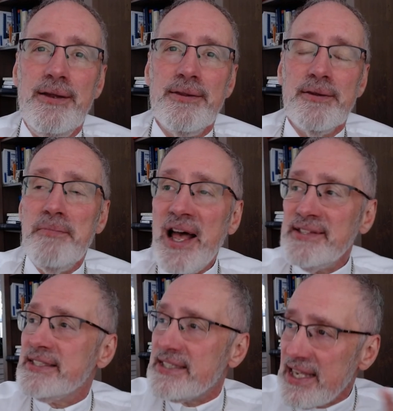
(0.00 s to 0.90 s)
The
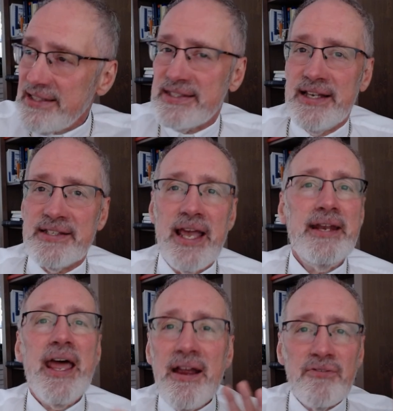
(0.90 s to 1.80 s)
Mass sends us,
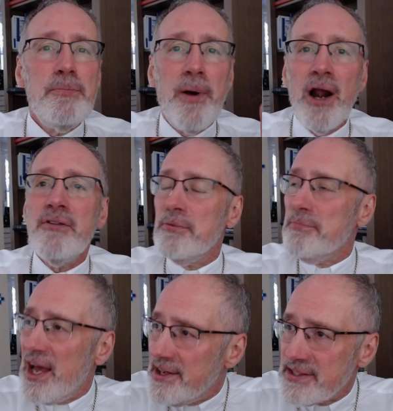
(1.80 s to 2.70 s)
and every part of the
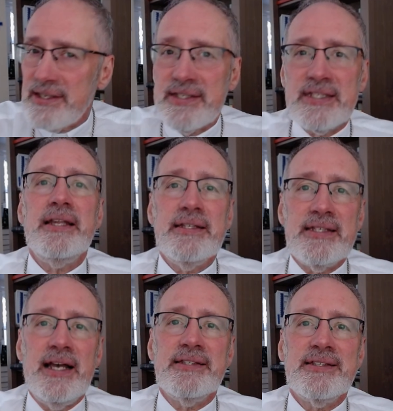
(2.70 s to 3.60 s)
Mass sends
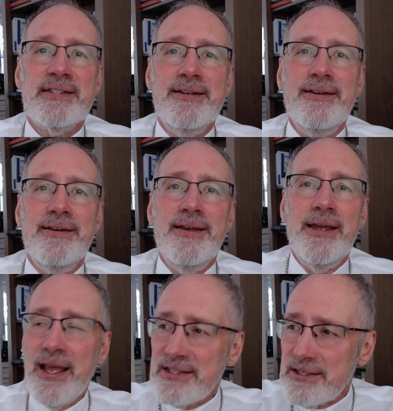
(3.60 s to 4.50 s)
us
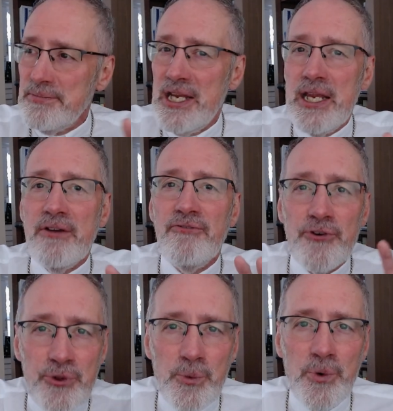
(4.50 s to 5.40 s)
and has a meaning
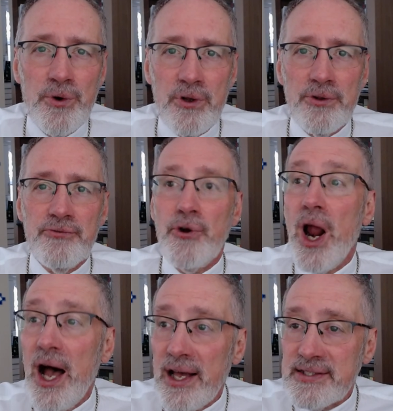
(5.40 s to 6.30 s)
for the world, for
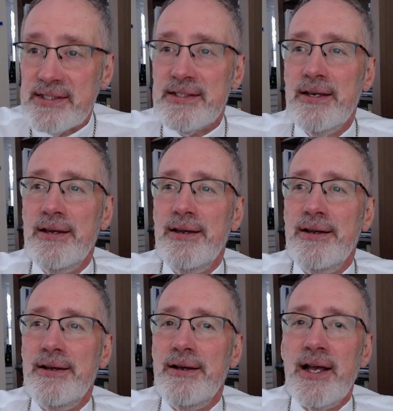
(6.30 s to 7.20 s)
us
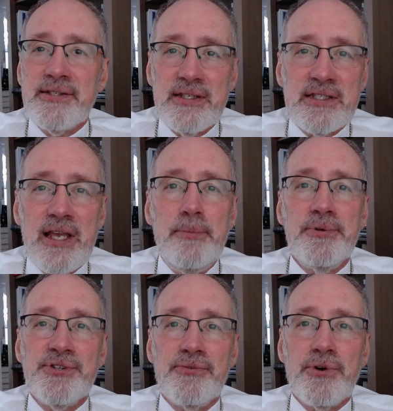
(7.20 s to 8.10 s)
as
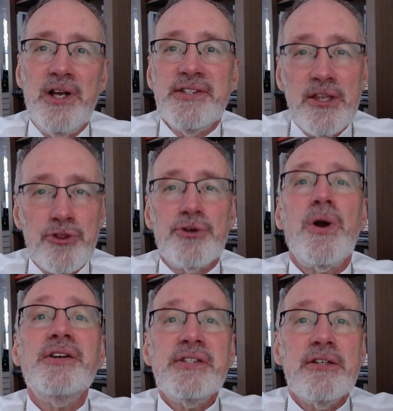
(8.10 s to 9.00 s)
disciples of Christ
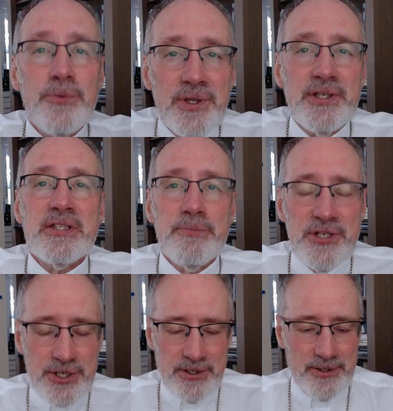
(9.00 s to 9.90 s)
entrusted with his
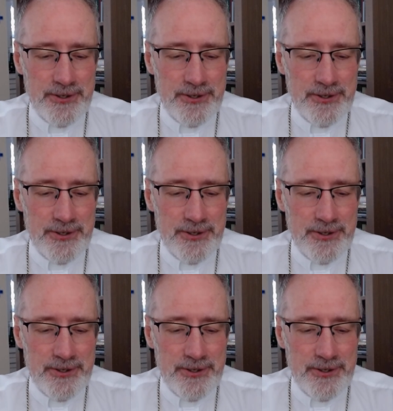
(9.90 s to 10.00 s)
mission.